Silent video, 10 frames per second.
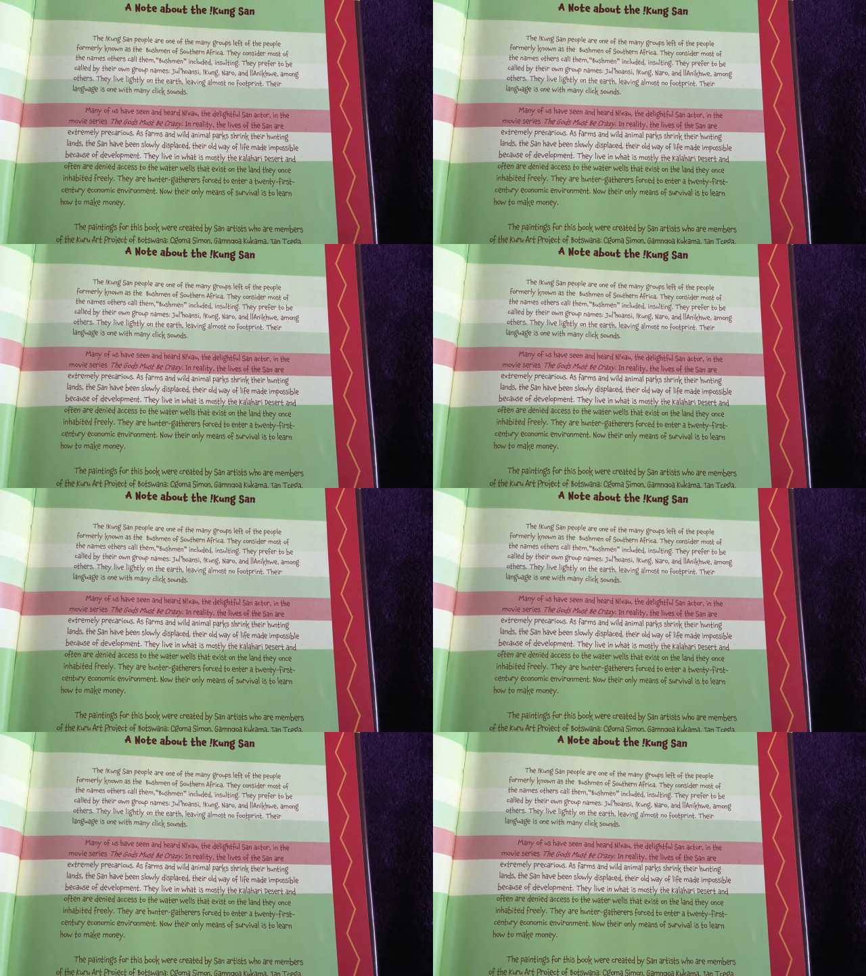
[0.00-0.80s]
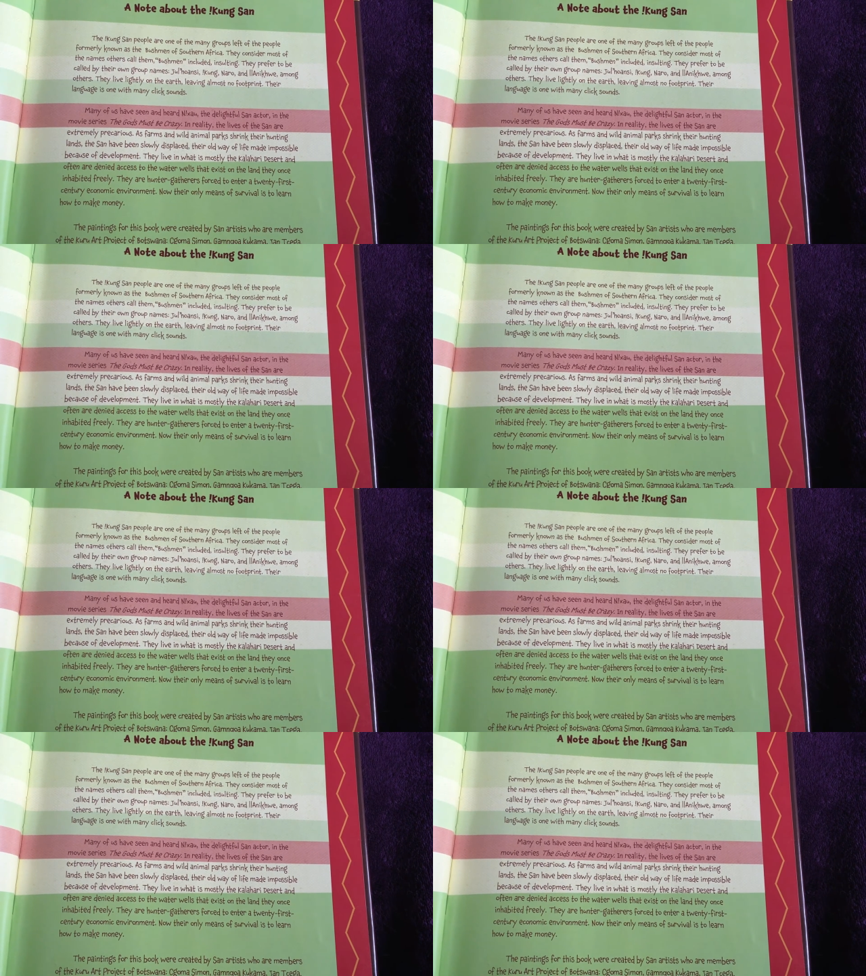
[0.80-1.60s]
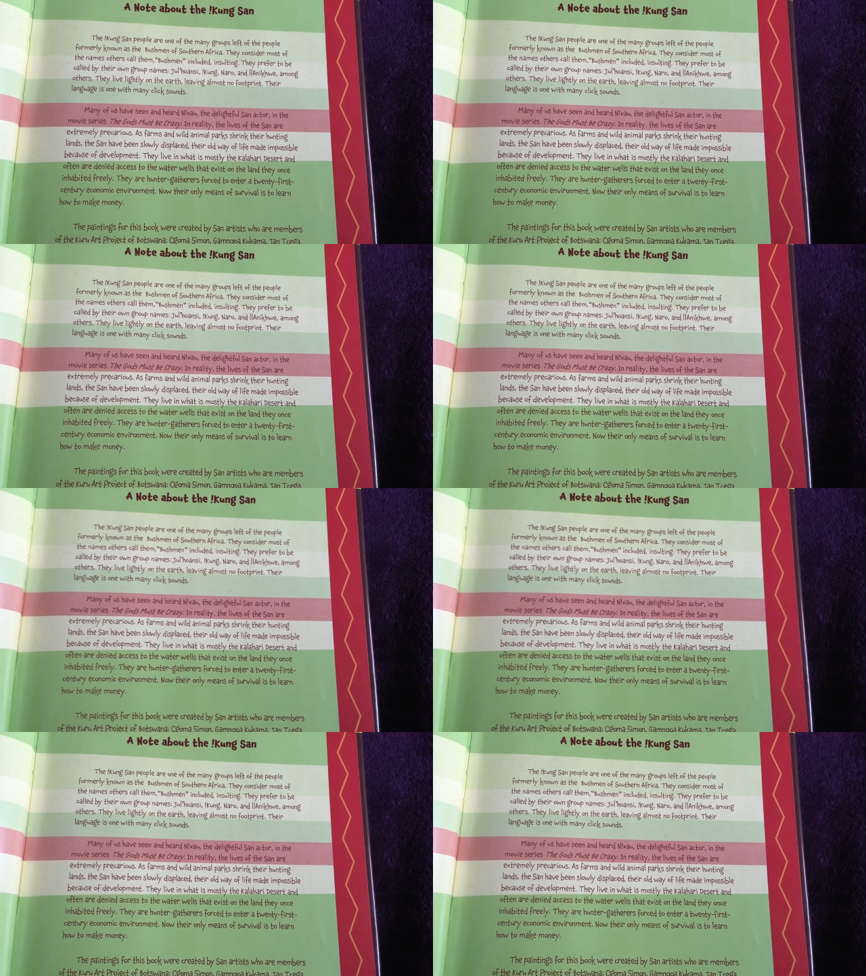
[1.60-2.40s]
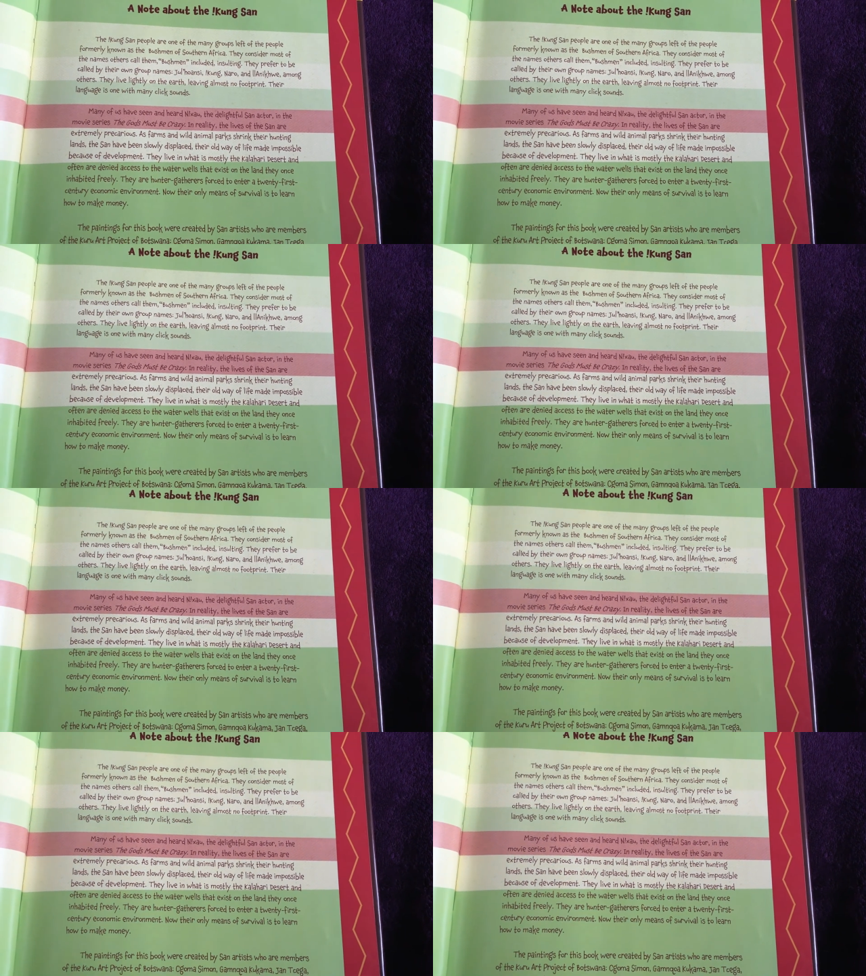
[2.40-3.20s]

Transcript: [unreadable: no face in view]